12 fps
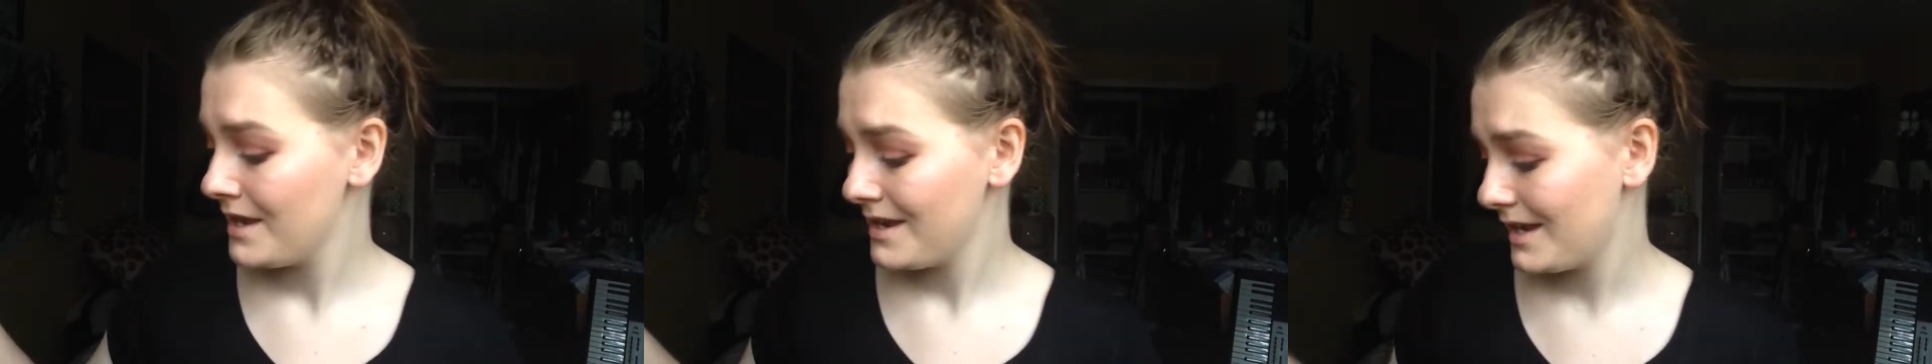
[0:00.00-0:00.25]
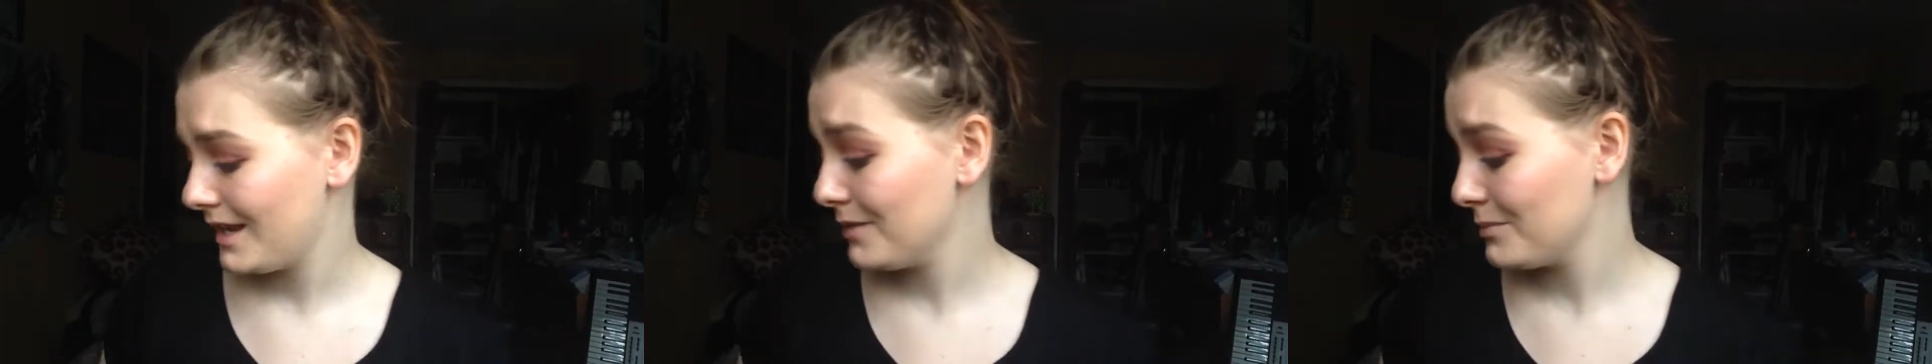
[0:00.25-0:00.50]

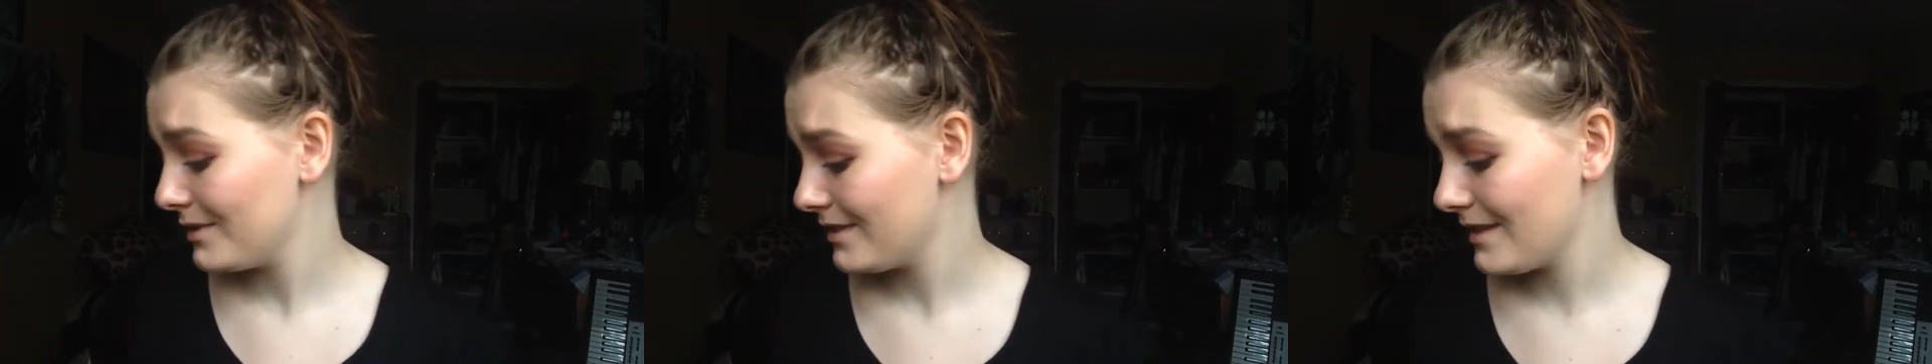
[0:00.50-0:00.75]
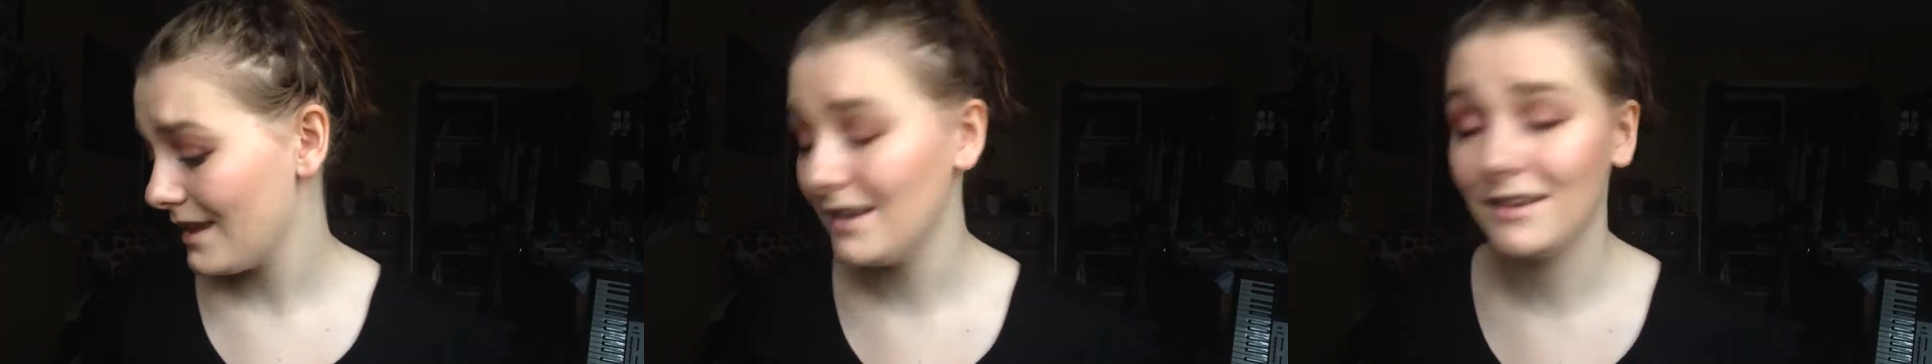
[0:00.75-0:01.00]
and with
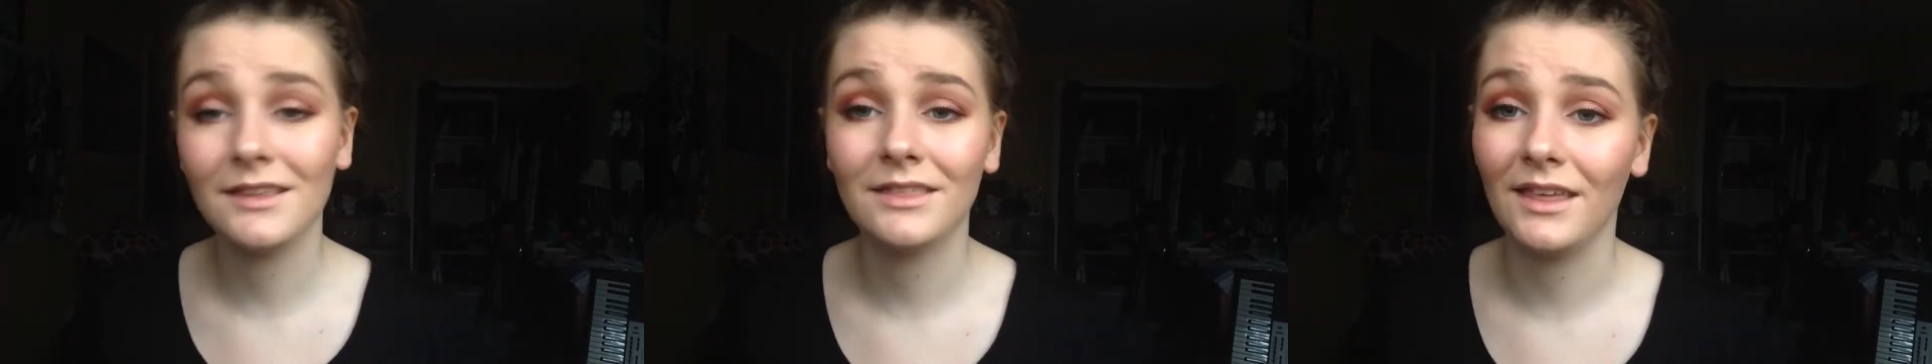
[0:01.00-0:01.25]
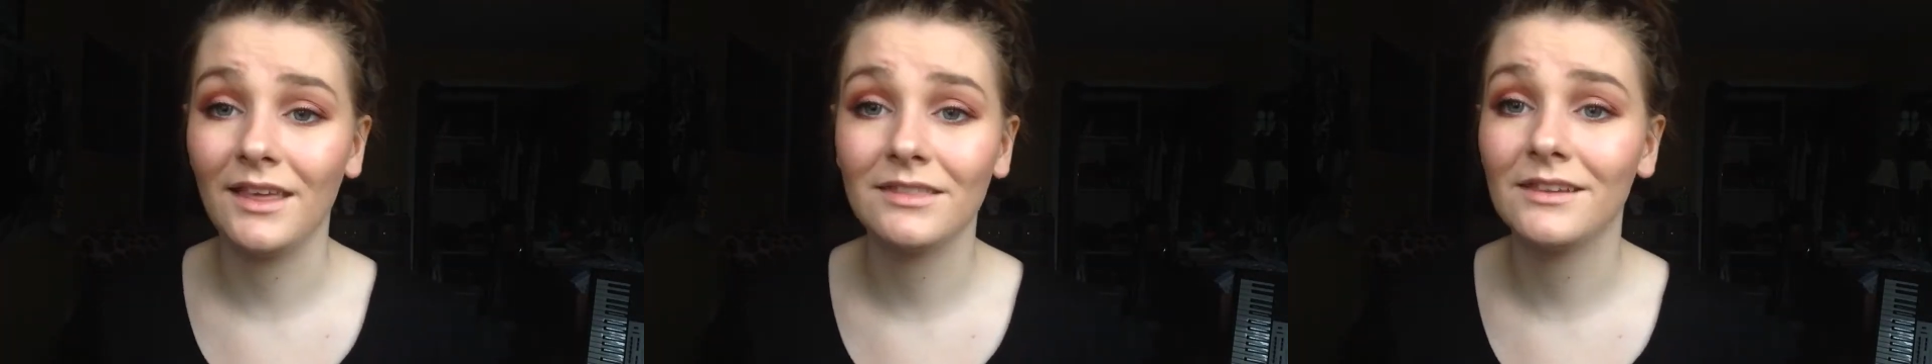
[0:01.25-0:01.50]

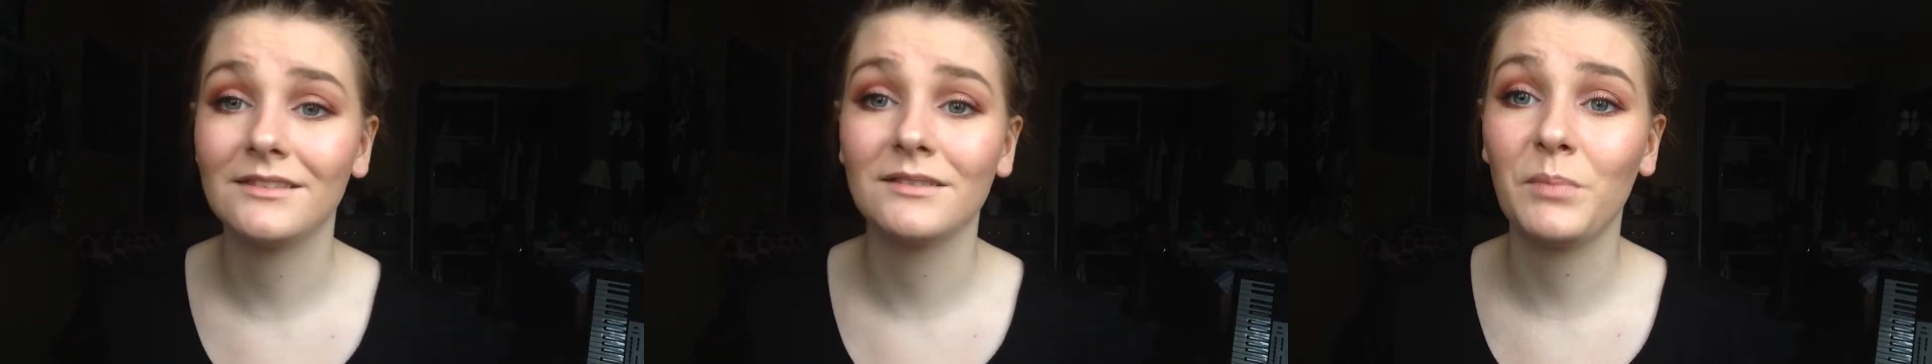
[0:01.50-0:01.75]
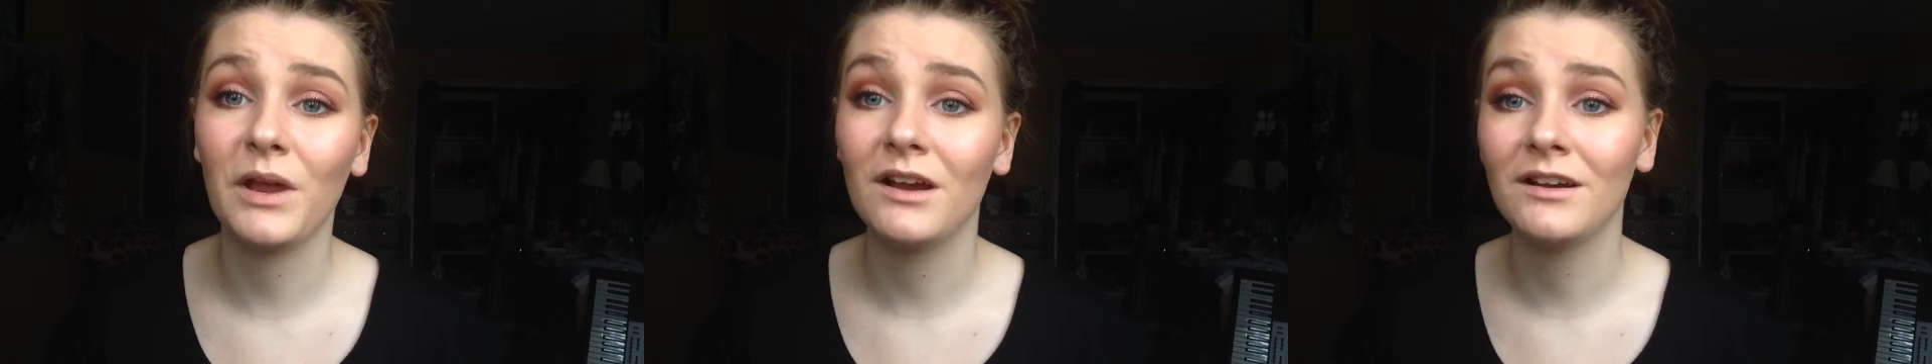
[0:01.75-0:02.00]
anything that's
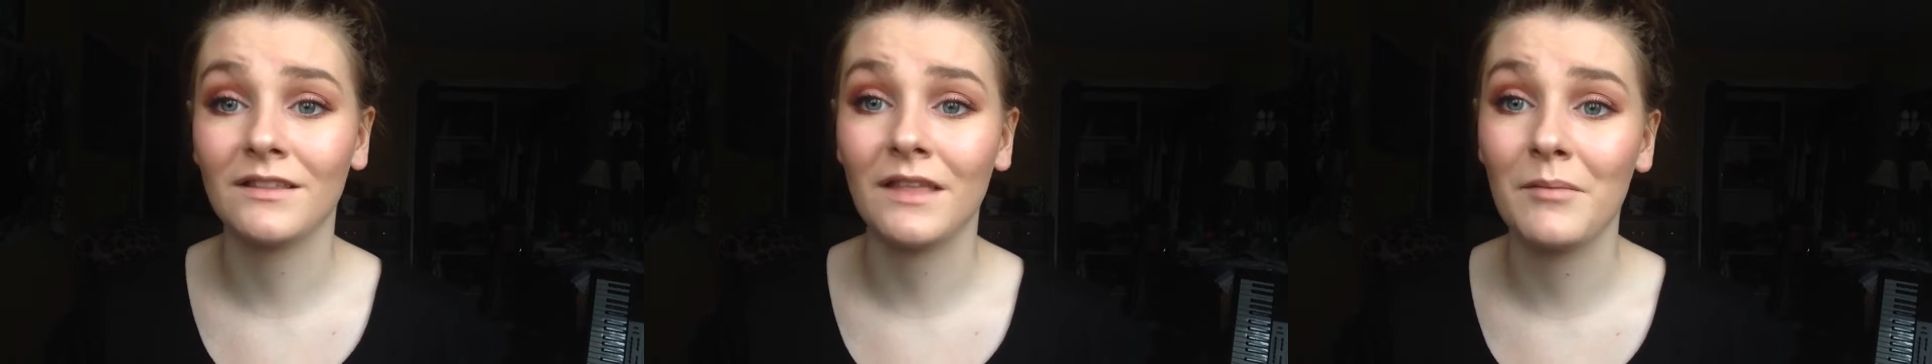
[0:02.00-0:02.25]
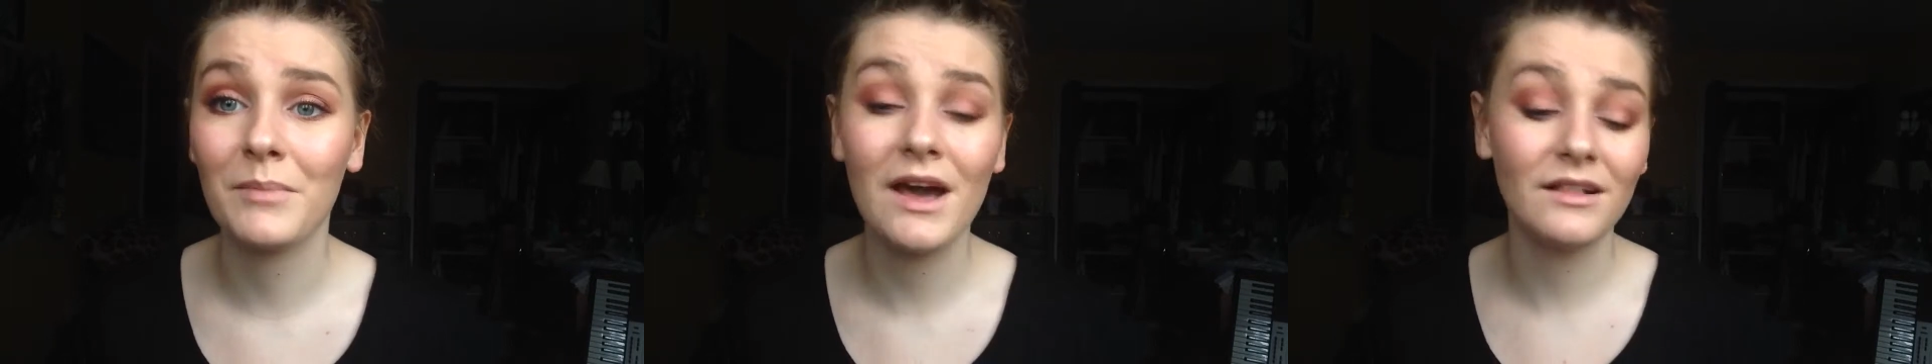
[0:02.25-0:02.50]
paired in
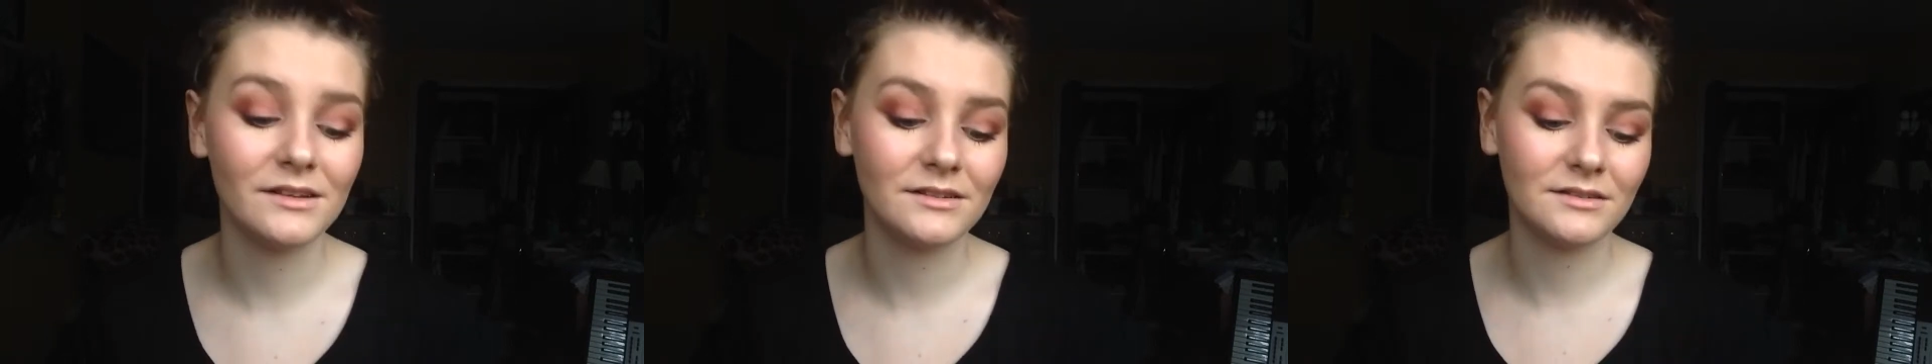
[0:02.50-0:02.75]
that palette.